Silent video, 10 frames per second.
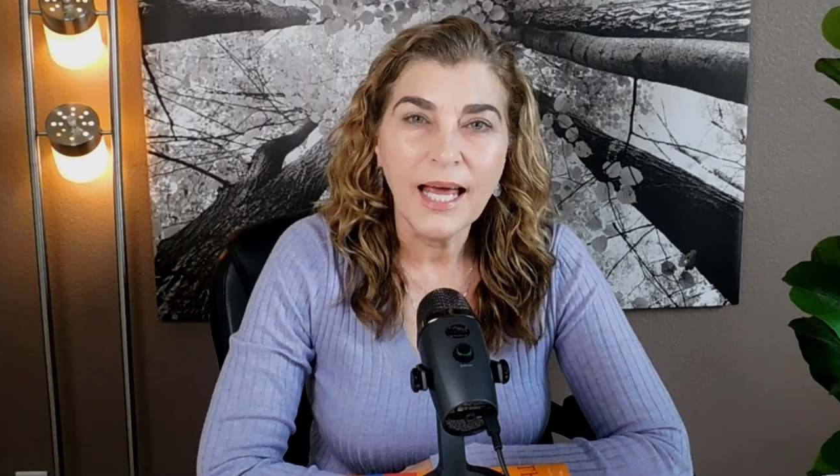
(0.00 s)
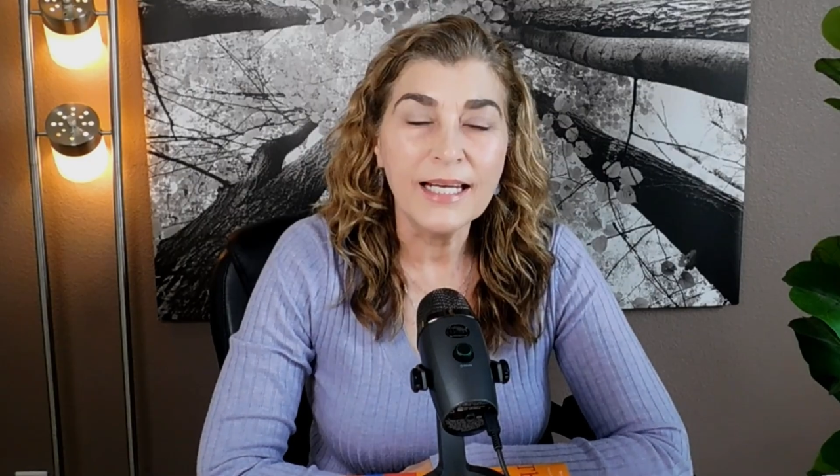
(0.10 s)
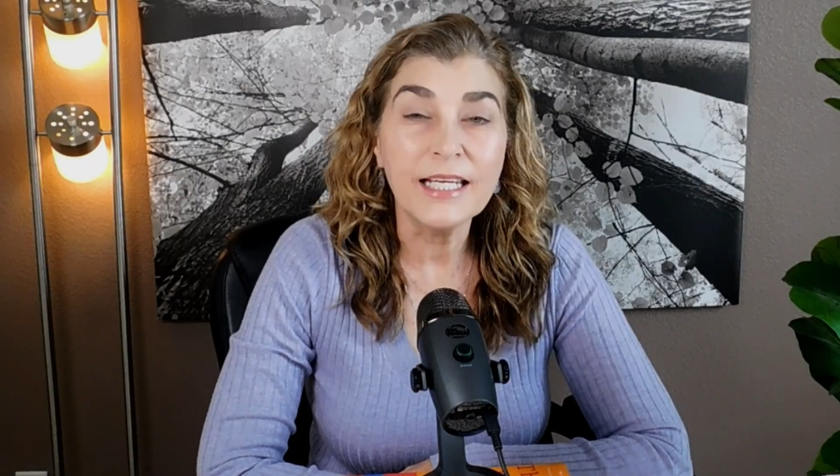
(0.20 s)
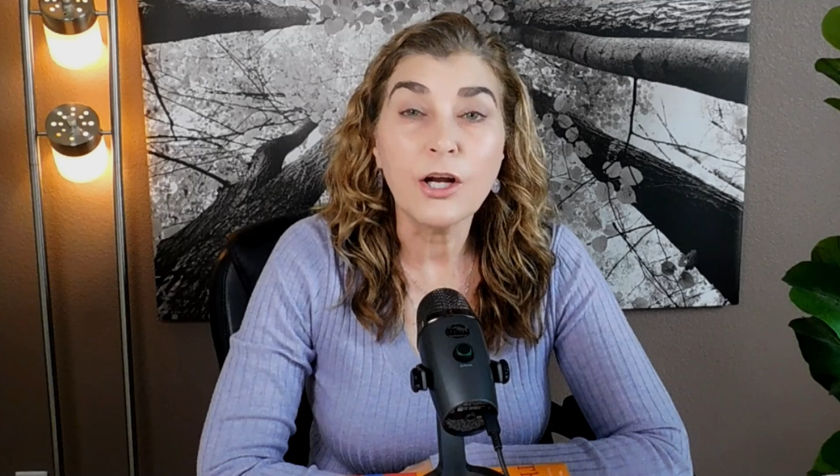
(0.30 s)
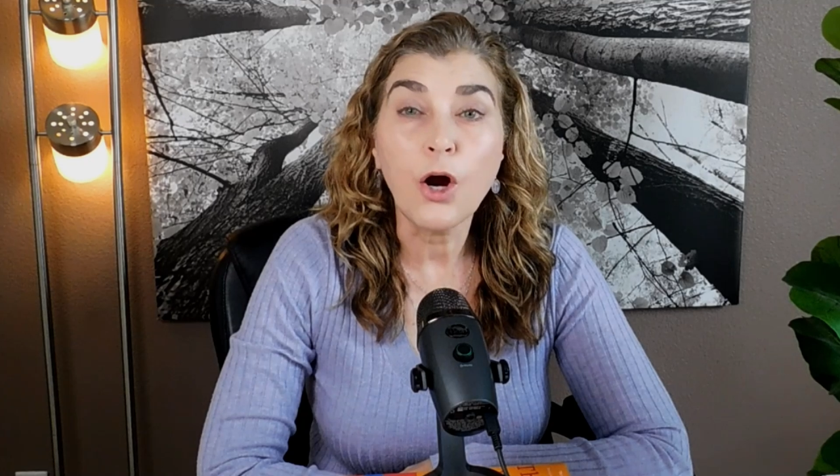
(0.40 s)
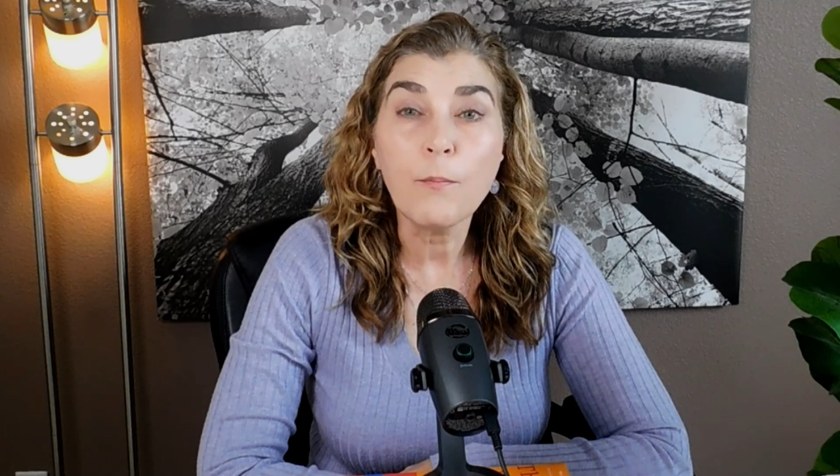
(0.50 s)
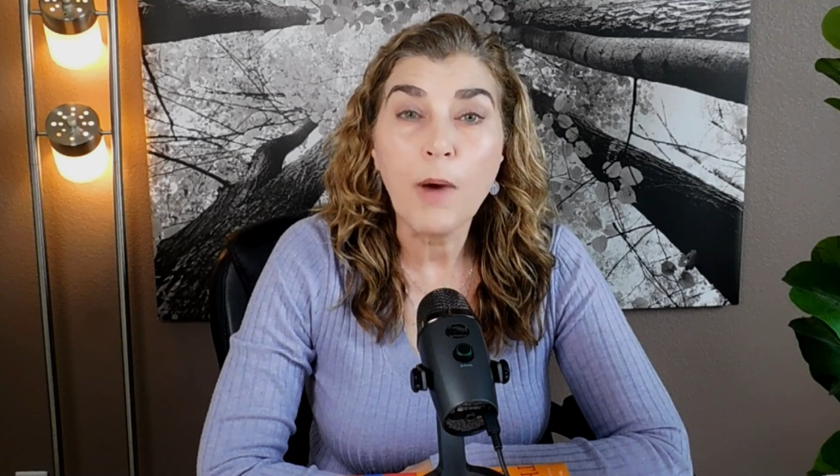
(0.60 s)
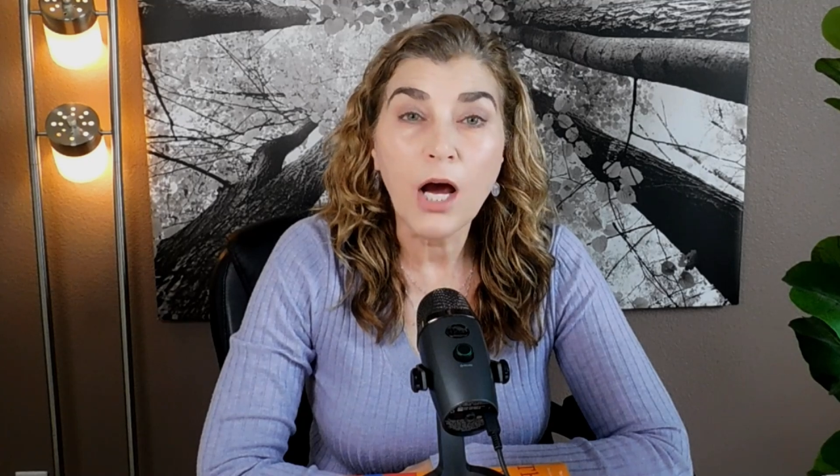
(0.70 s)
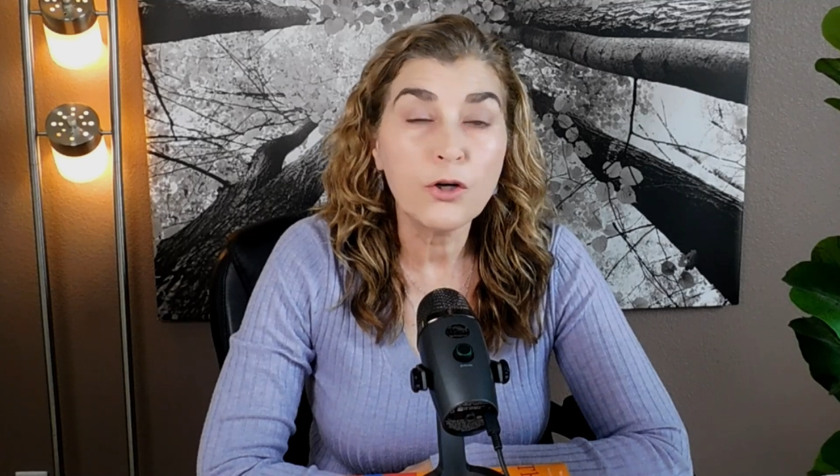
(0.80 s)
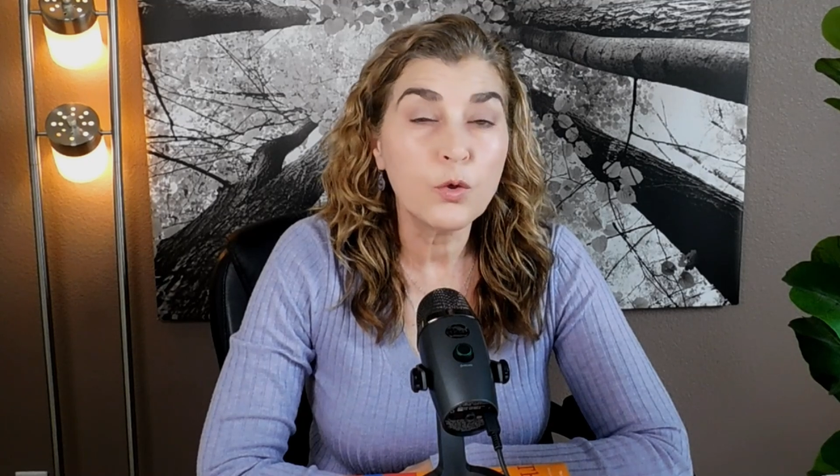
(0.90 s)
And in our
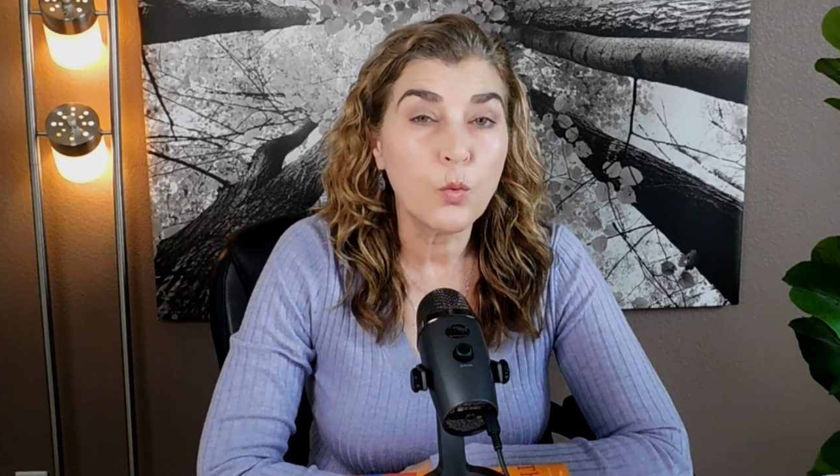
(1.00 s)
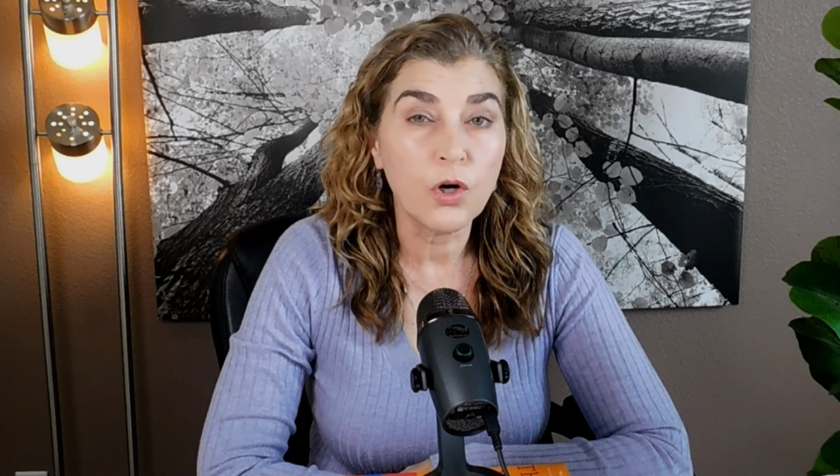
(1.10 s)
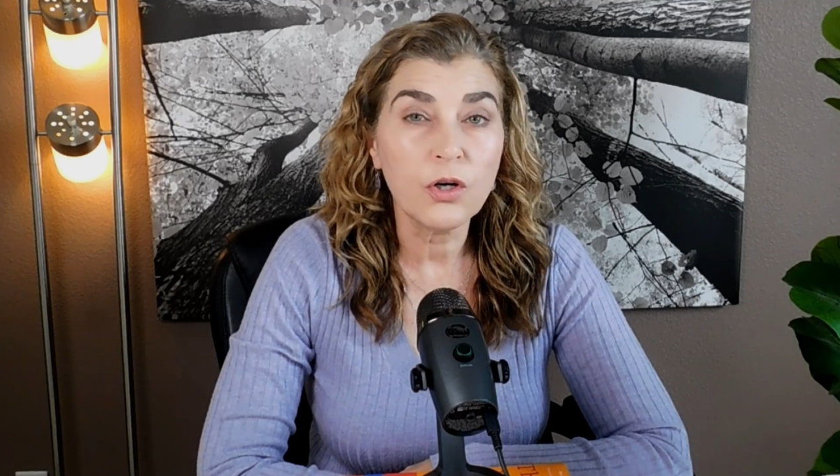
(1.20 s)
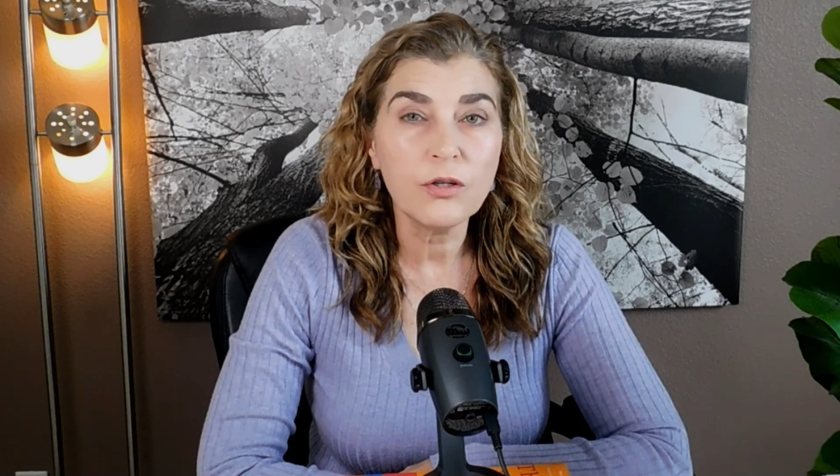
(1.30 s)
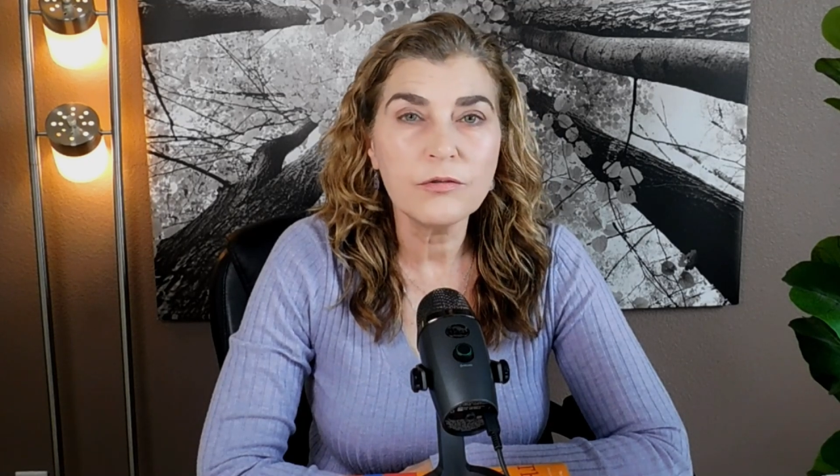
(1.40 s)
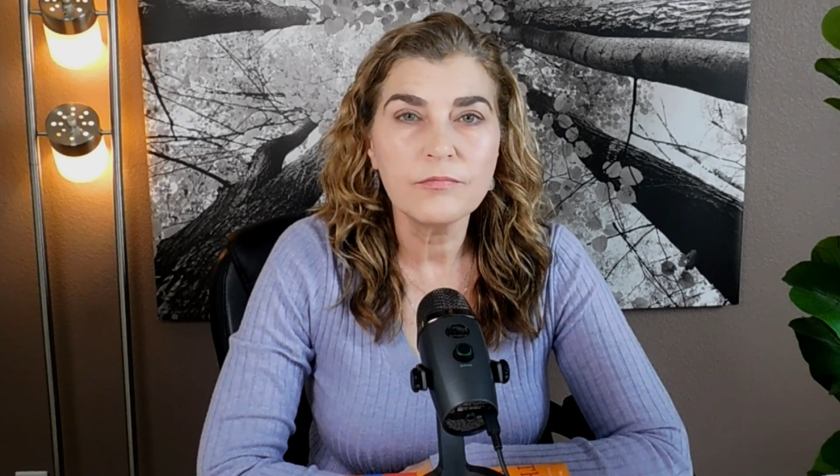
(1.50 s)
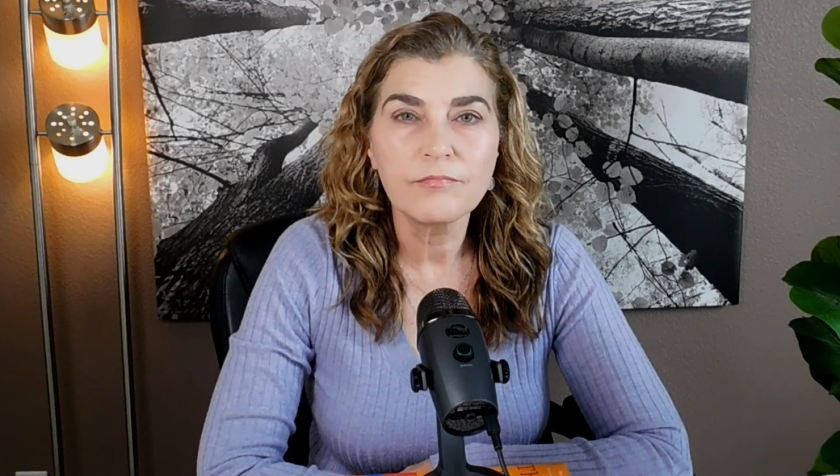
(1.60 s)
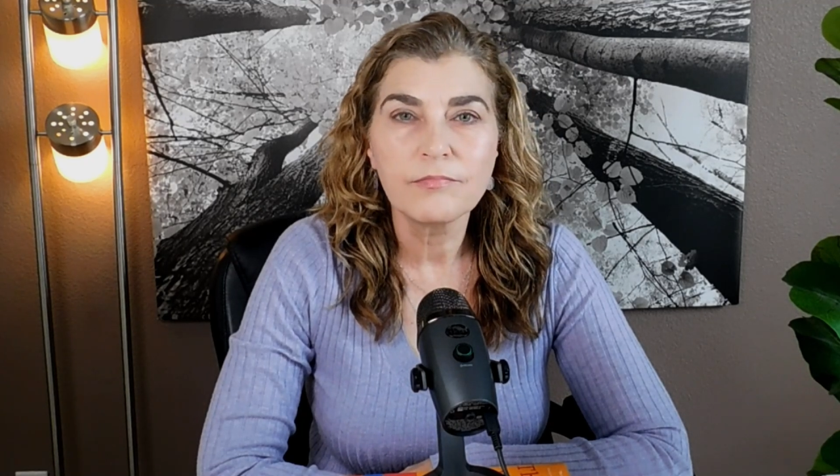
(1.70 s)
modern world,